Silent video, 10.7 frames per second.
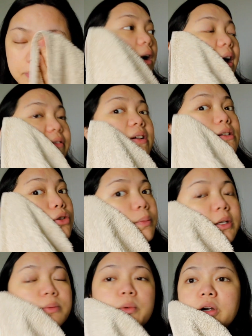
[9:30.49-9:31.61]
Oh, I feel so
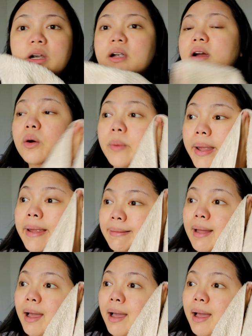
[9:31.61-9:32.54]
much more awake.